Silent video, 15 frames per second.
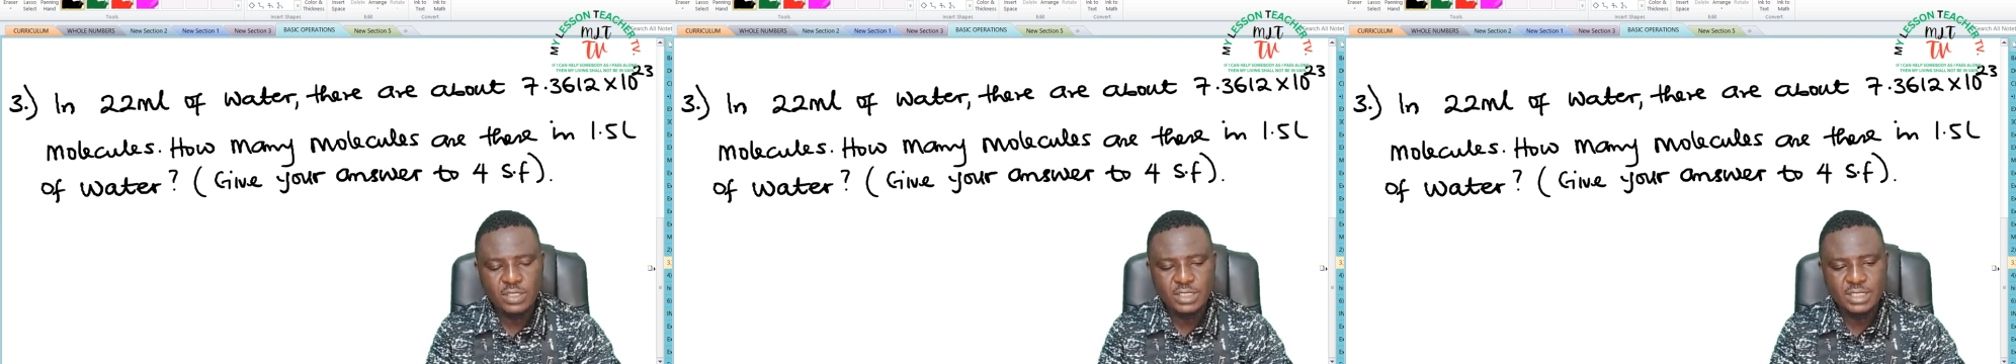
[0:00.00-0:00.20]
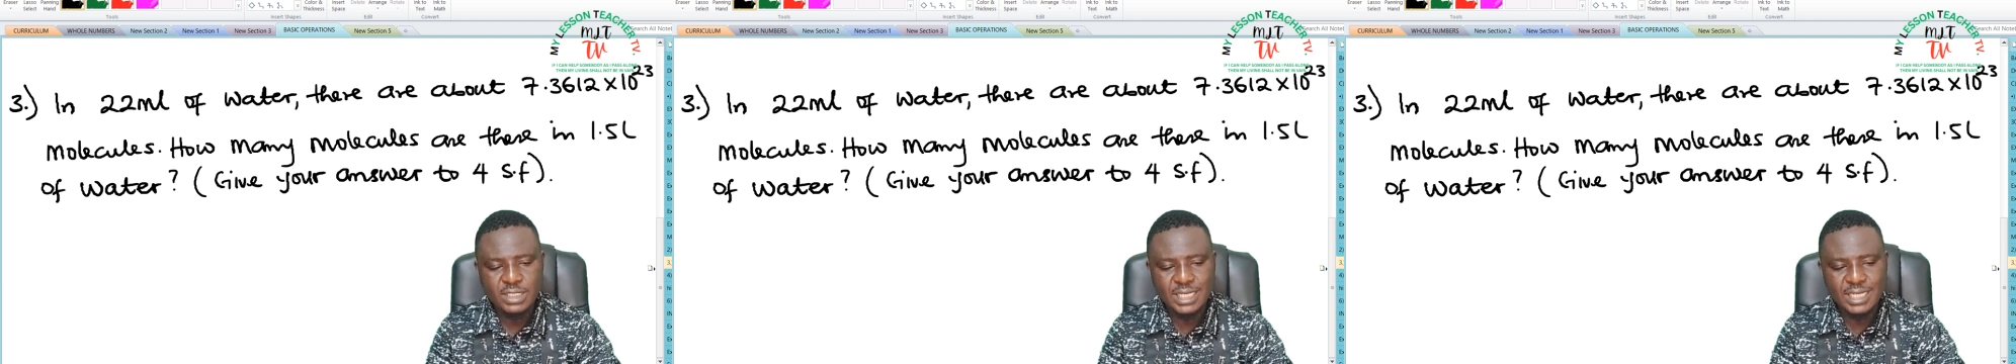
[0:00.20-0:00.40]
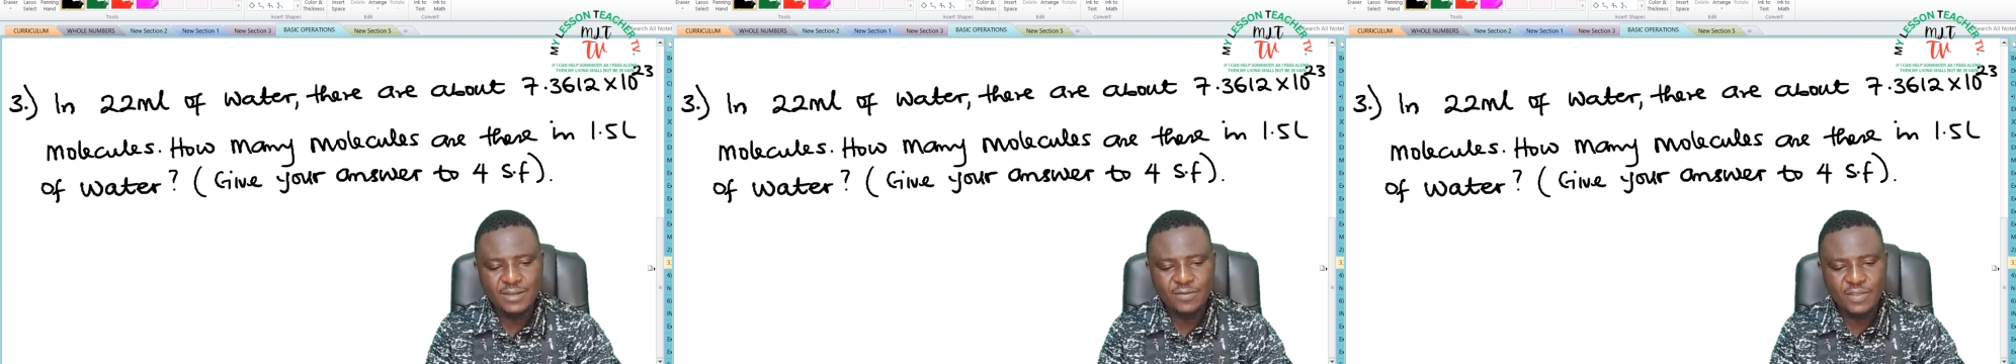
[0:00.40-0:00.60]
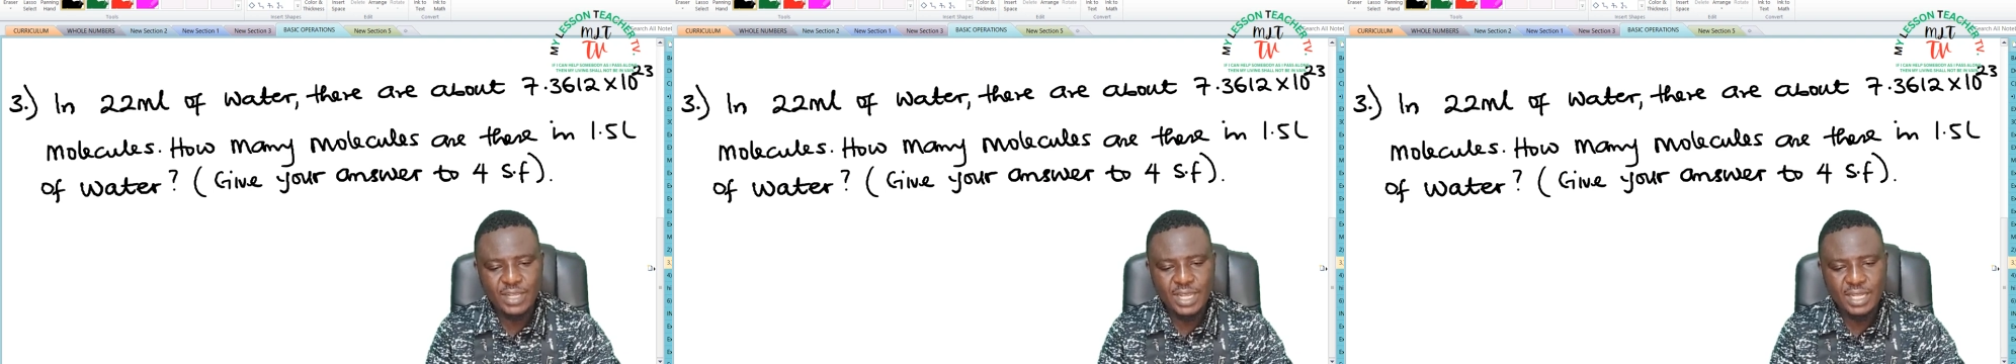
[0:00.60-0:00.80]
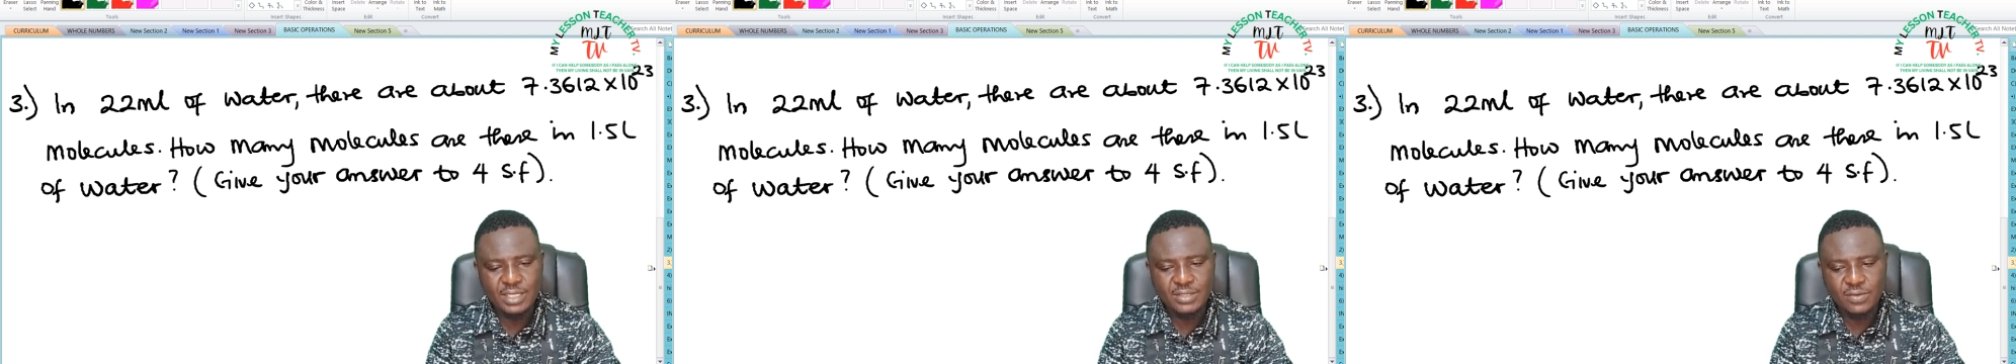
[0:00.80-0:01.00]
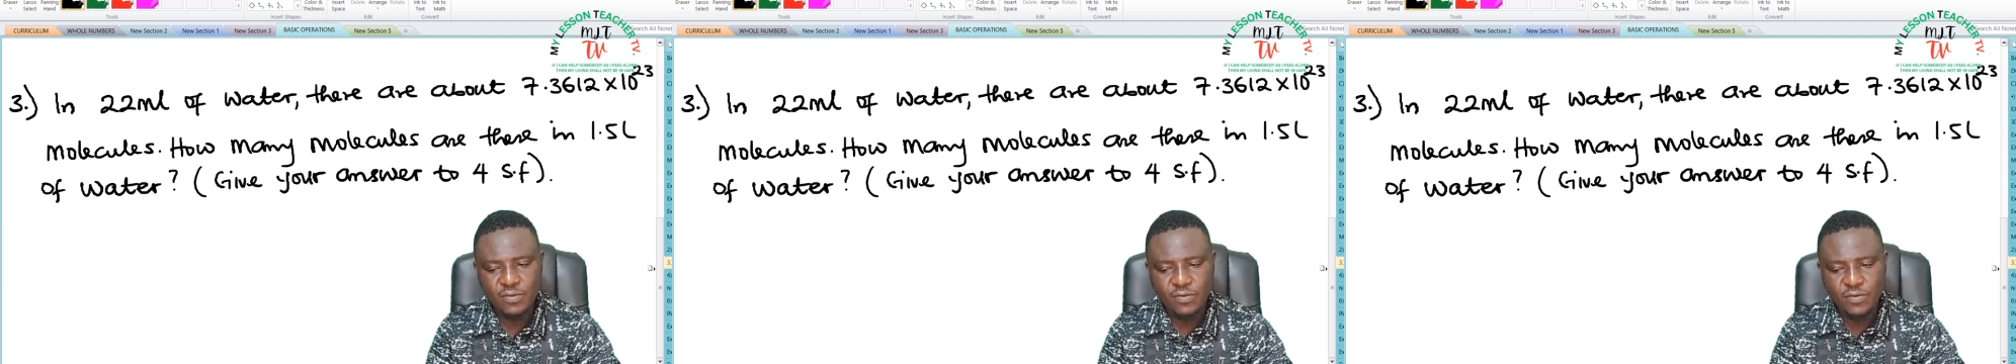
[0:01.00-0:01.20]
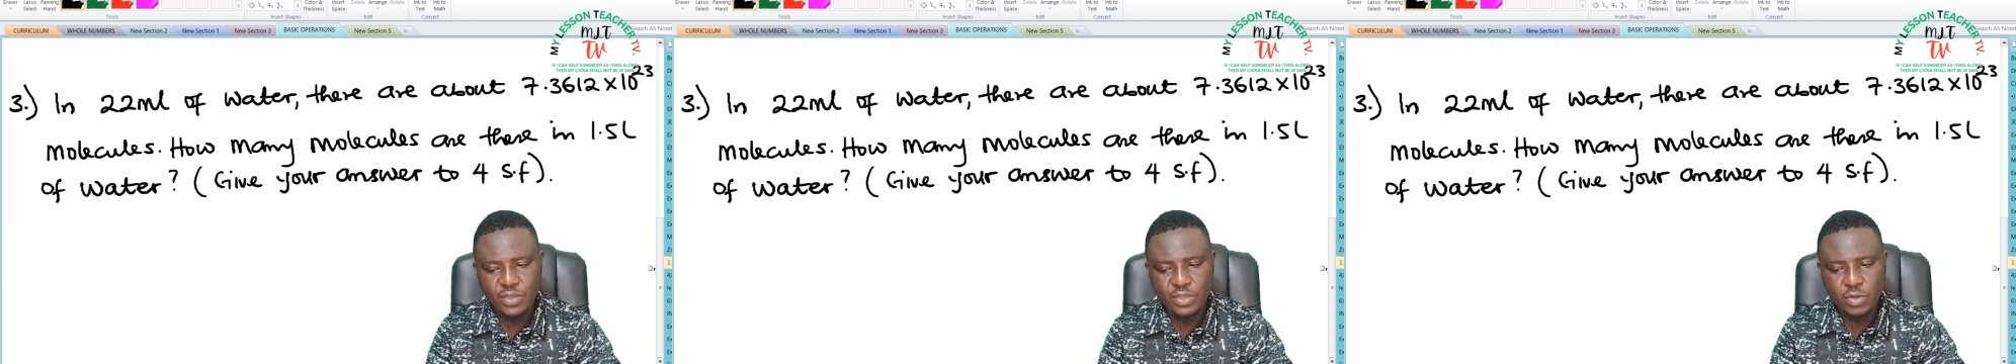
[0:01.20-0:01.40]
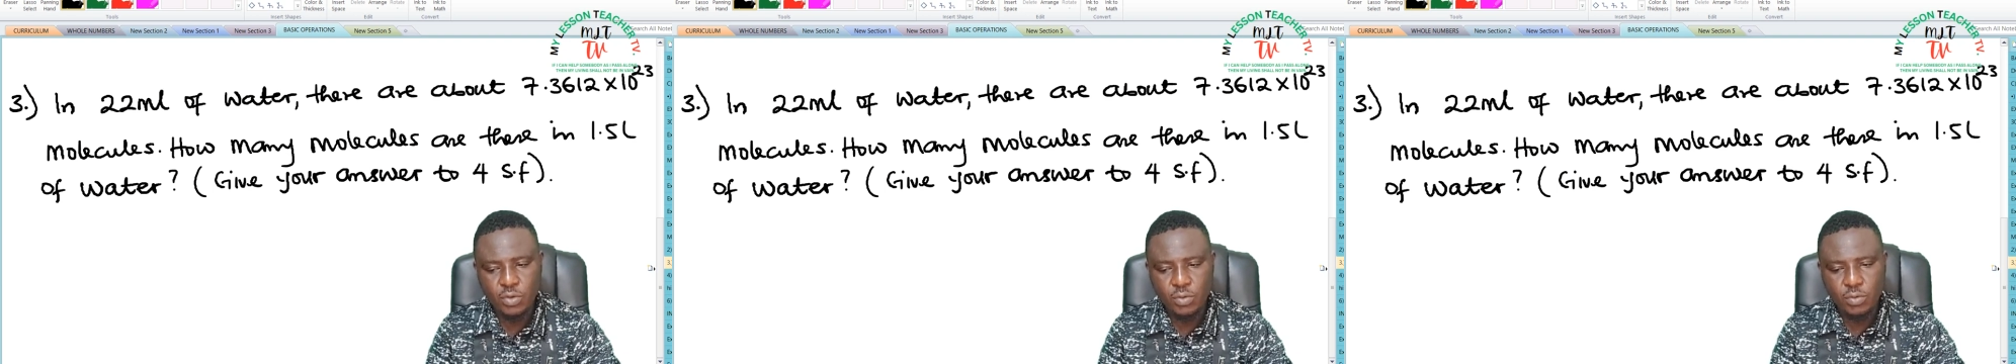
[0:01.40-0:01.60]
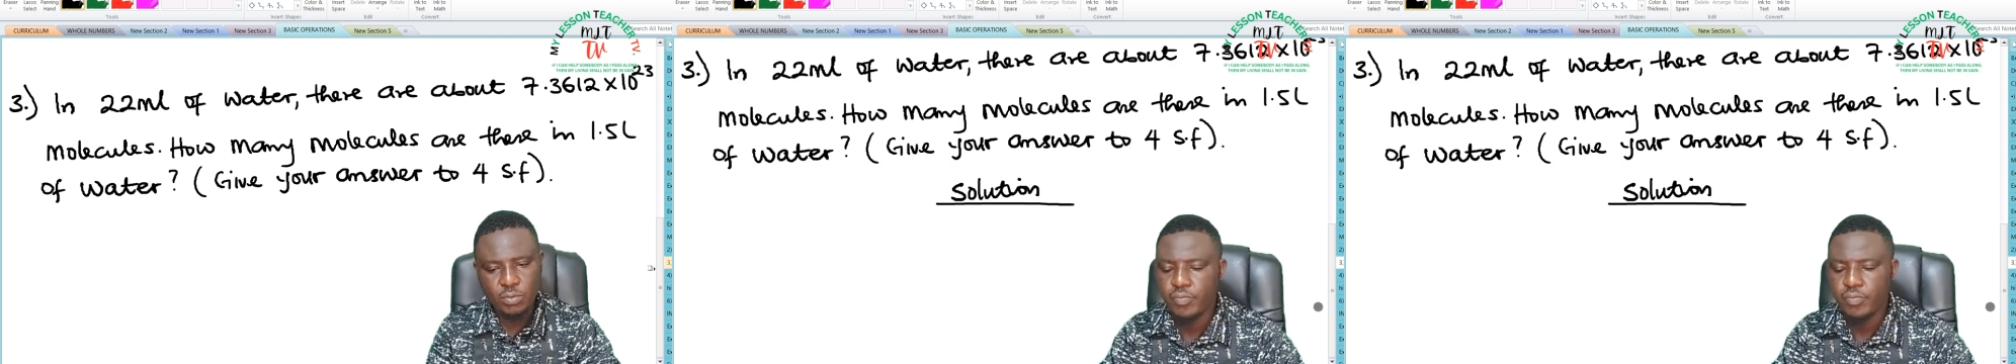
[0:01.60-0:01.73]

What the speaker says: significant figures.